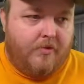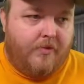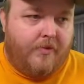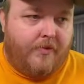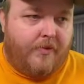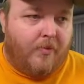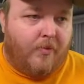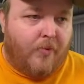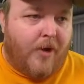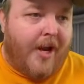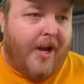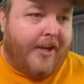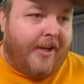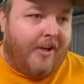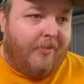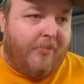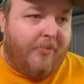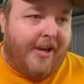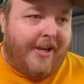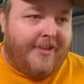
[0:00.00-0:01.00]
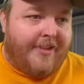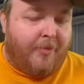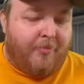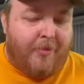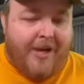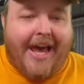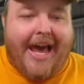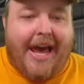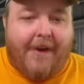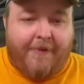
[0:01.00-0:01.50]
The rocket makes up
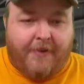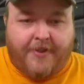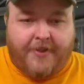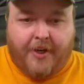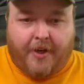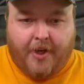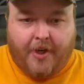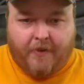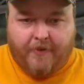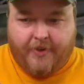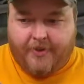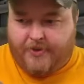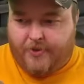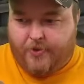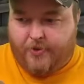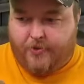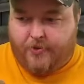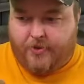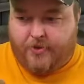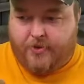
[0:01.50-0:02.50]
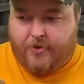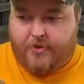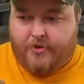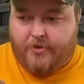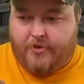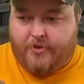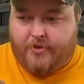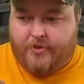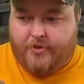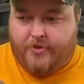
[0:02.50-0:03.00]
1/2 ton of it, so
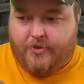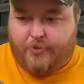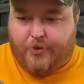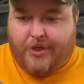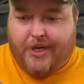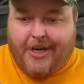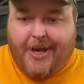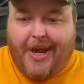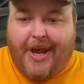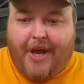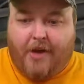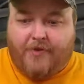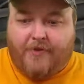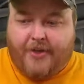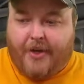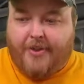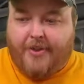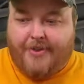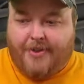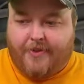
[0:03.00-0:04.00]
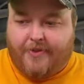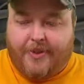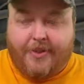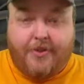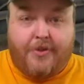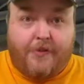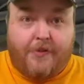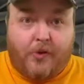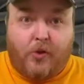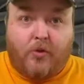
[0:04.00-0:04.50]
3.5 tons of it
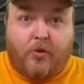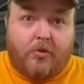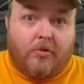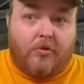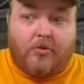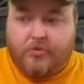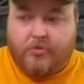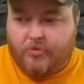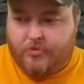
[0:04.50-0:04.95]
is fuel.